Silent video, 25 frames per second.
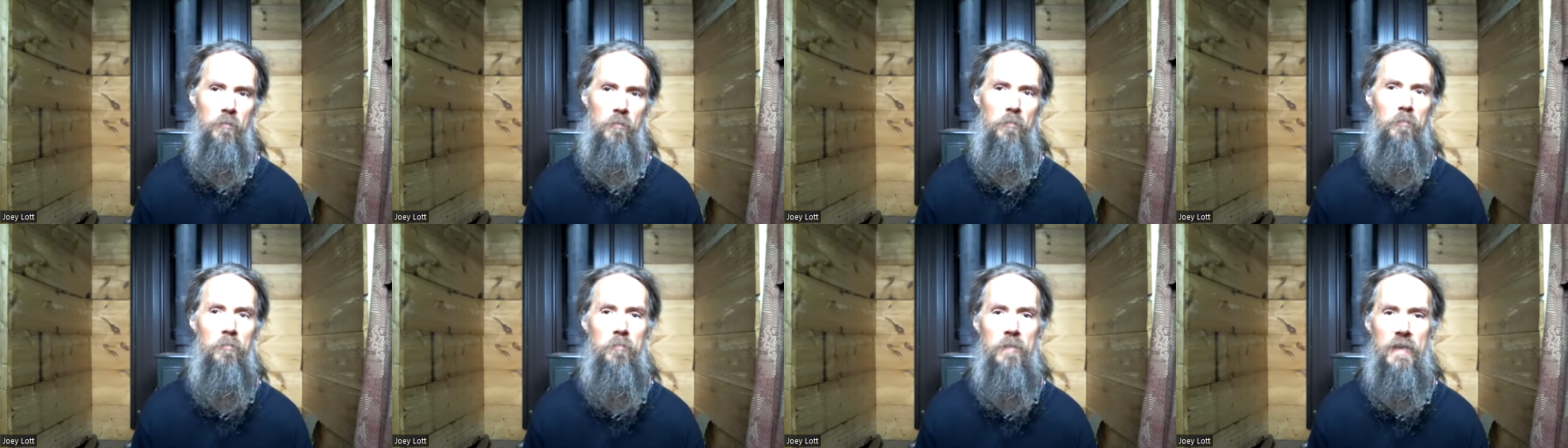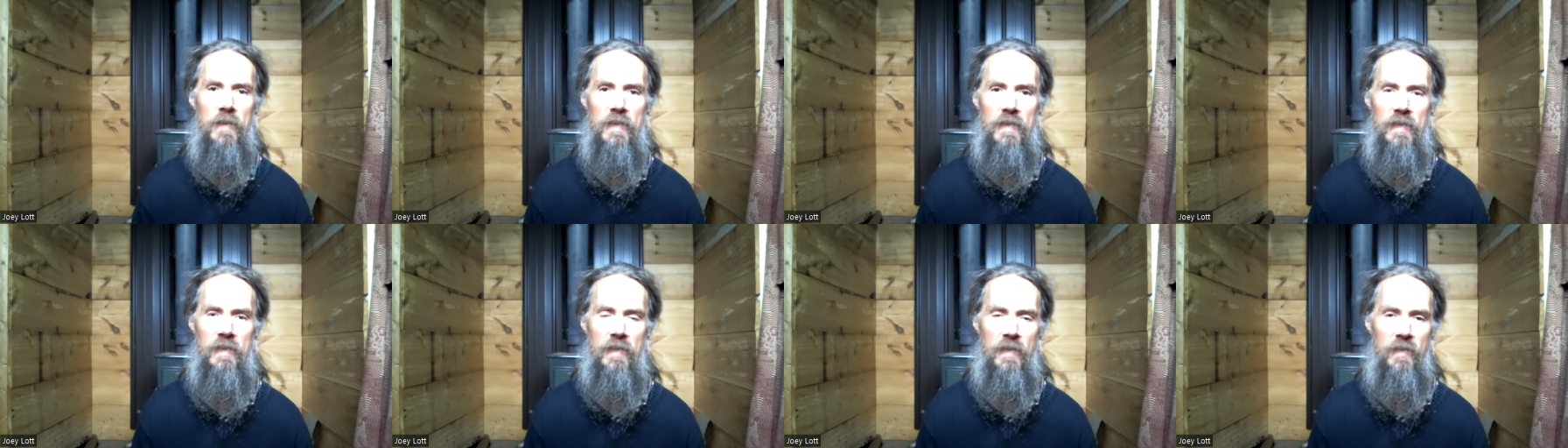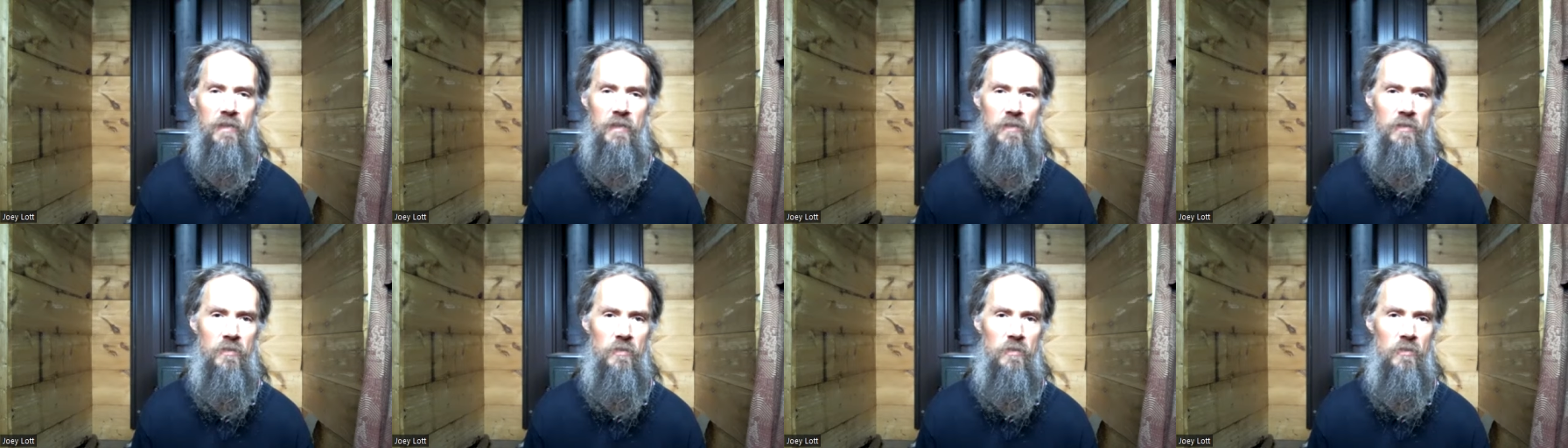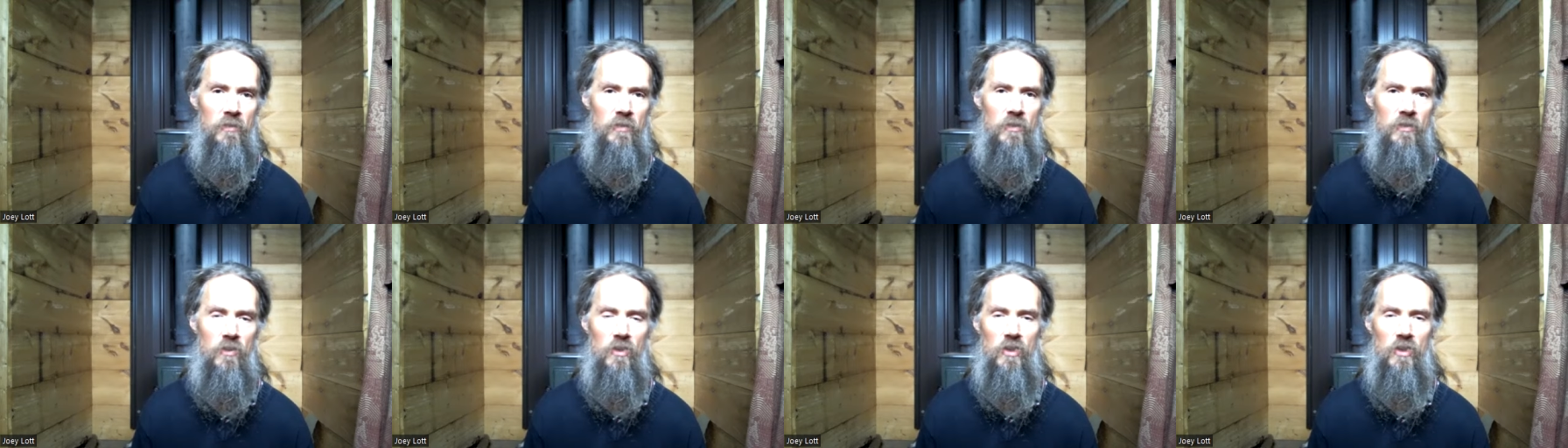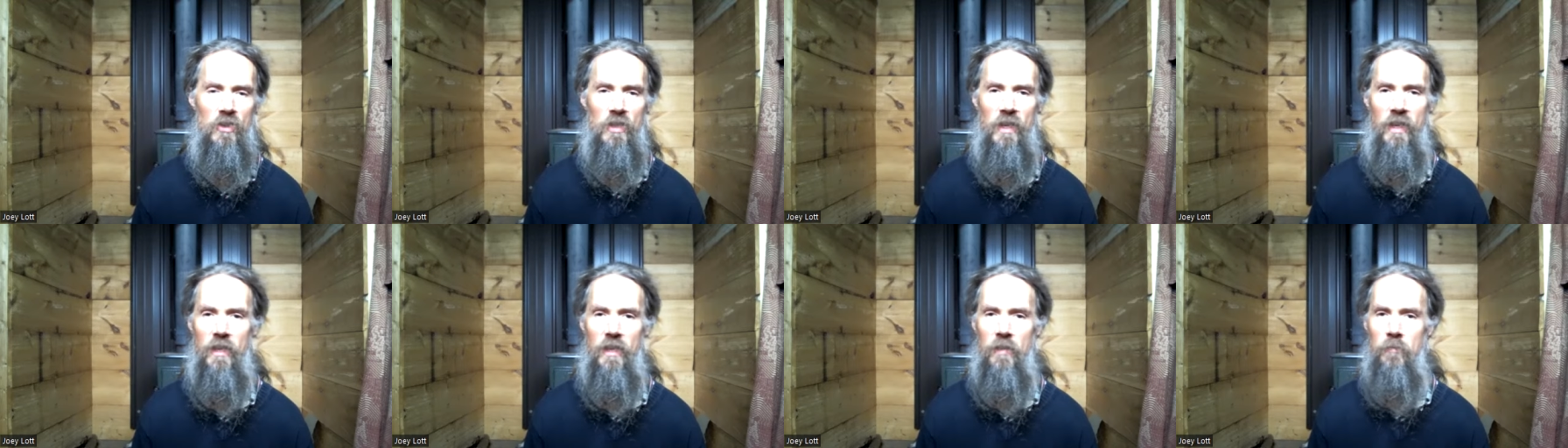meanings, the
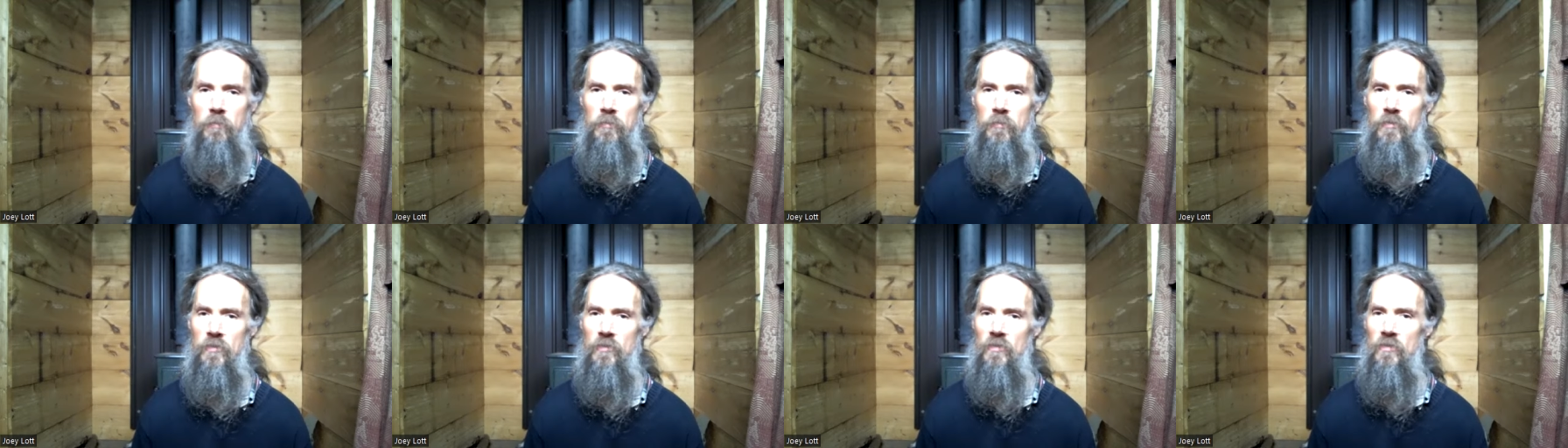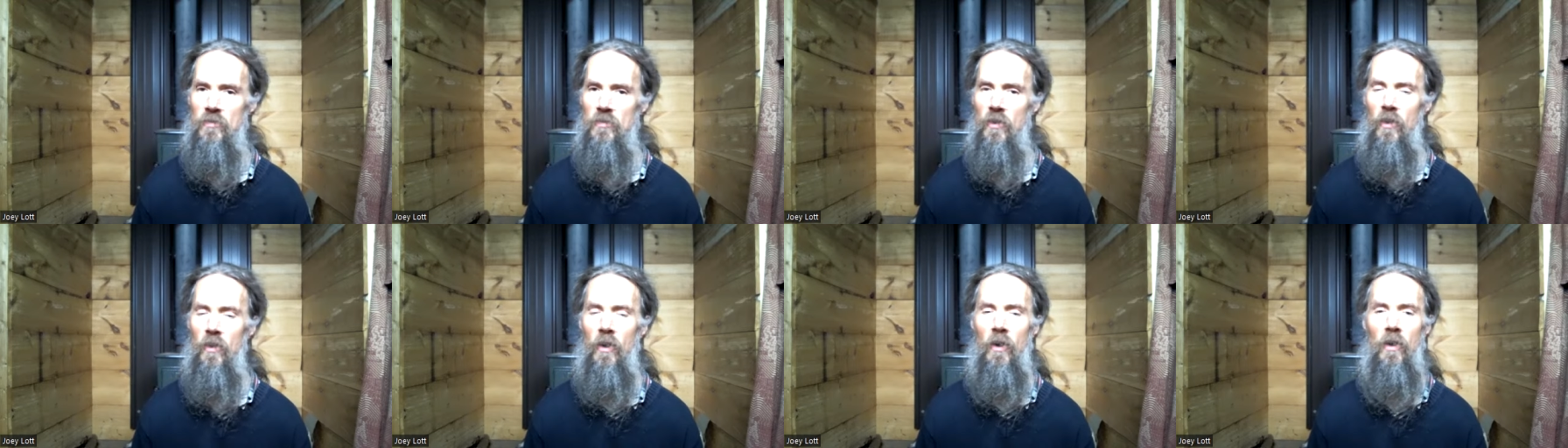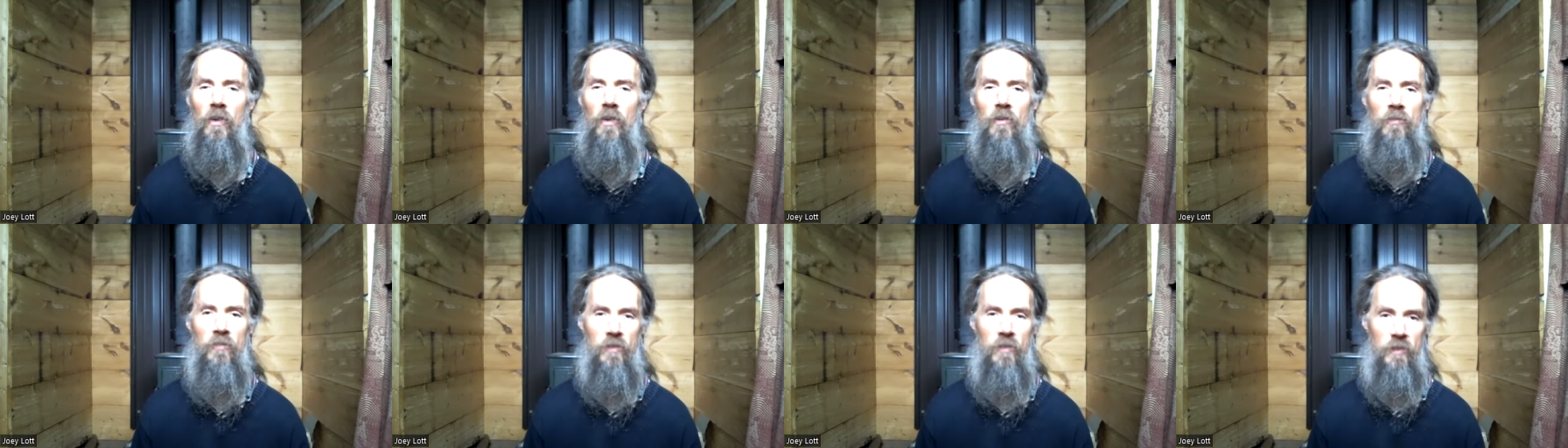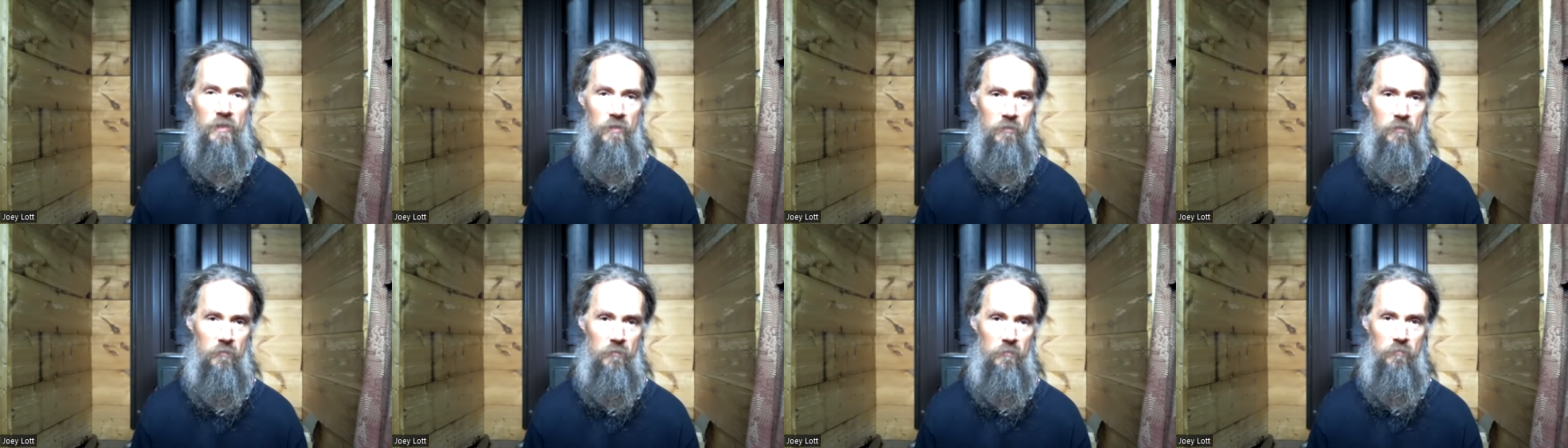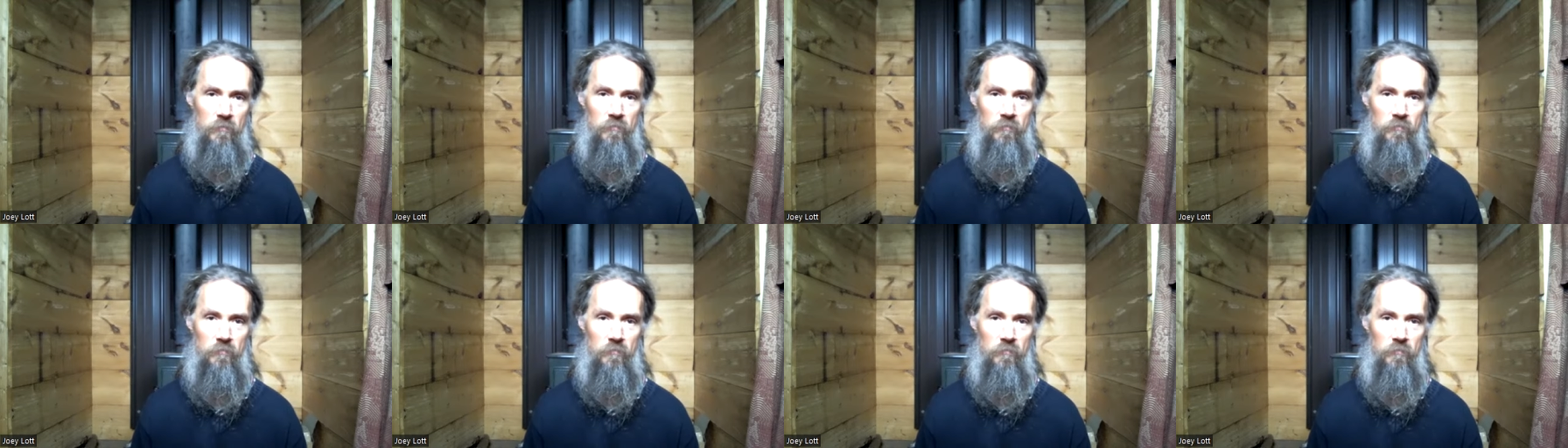shapes, all of it.